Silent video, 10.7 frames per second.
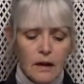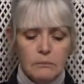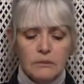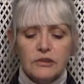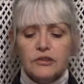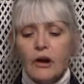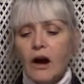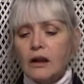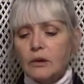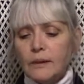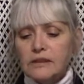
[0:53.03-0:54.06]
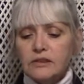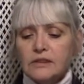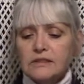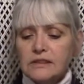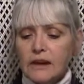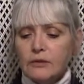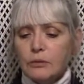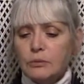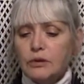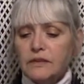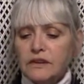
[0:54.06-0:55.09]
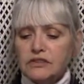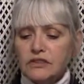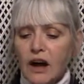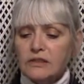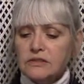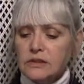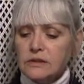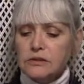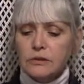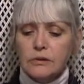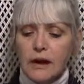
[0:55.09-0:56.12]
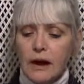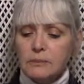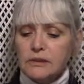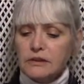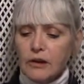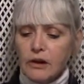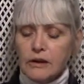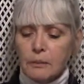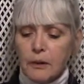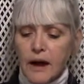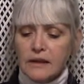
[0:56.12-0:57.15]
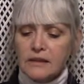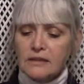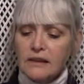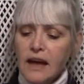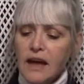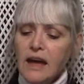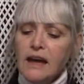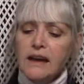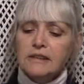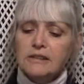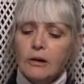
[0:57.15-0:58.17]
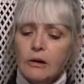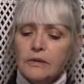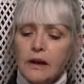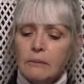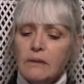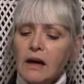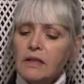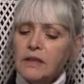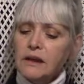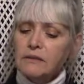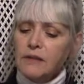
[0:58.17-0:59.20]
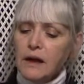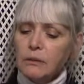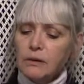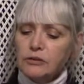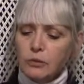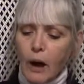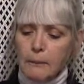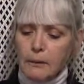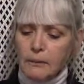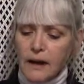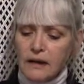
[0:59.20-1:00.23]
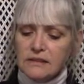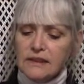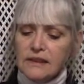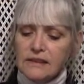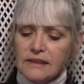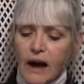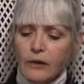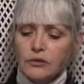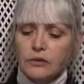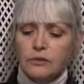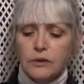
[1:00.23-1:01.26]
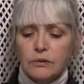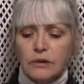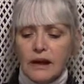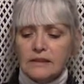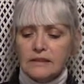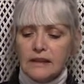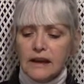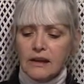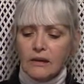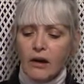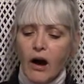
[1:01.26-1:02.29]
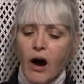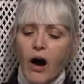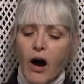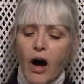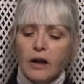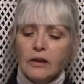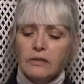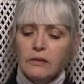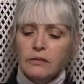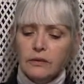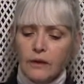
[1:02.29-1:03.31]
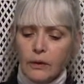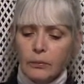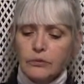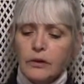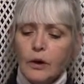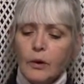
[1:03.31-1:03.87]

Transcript: Mr. Holloway took several movie shots of the two Cubs at target practice. He told them that if they would drop around to his house a few nights later, all of the films